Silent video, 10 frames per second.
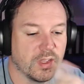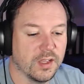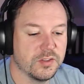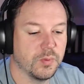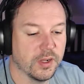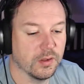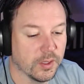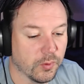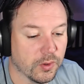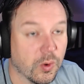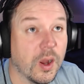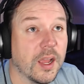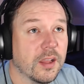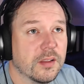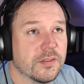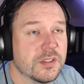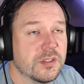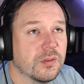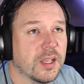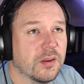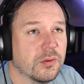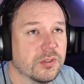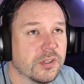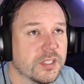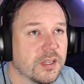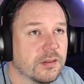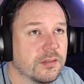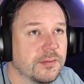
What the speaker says: I just want it like real quiet. If it's too loud, we'll turn it down.